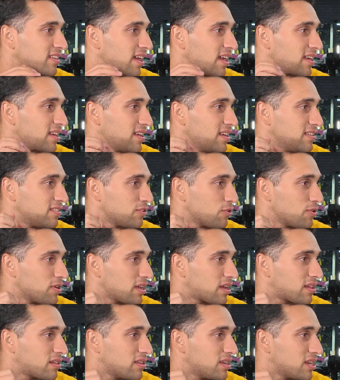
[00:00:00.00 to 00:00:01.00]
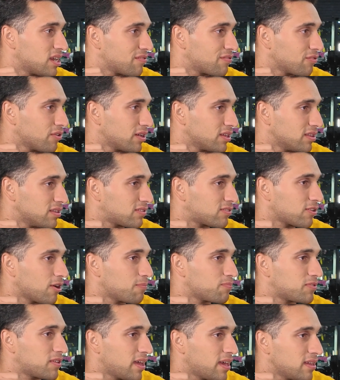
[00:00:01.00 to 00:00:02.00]
saying he's already cleared everyone in the
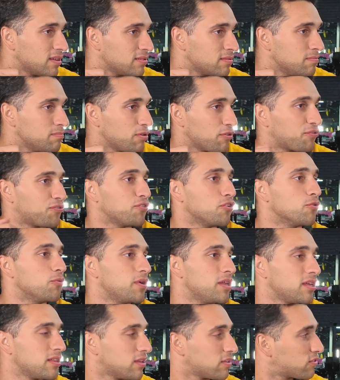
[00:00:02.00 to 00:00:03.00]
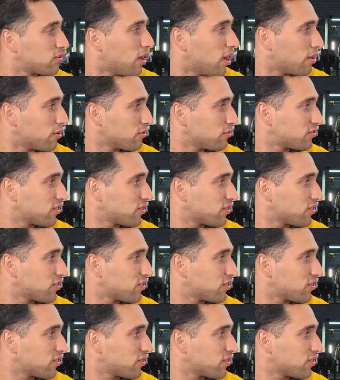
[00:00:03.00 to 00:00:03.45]
top 10 before winning the title,